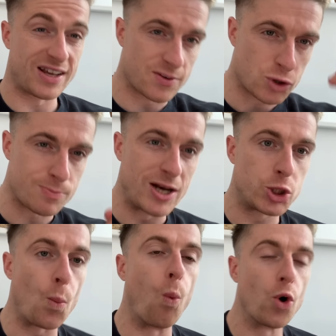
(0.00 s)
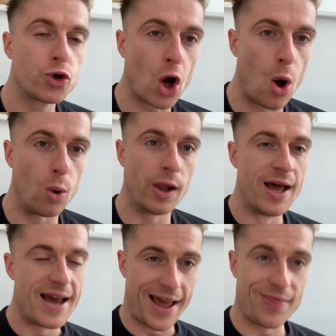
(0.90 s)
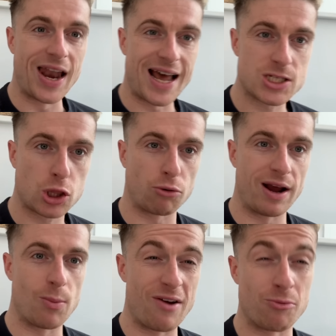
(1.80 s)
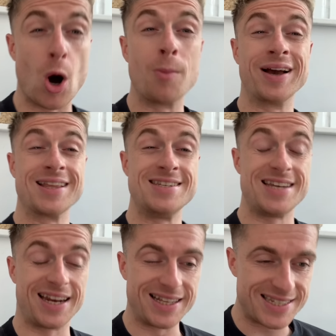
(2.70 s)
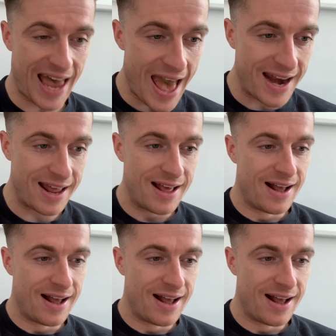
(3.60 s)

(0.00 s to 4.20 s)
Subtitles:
As I've just mentioned, one goal in their last three away from home and conceding 10.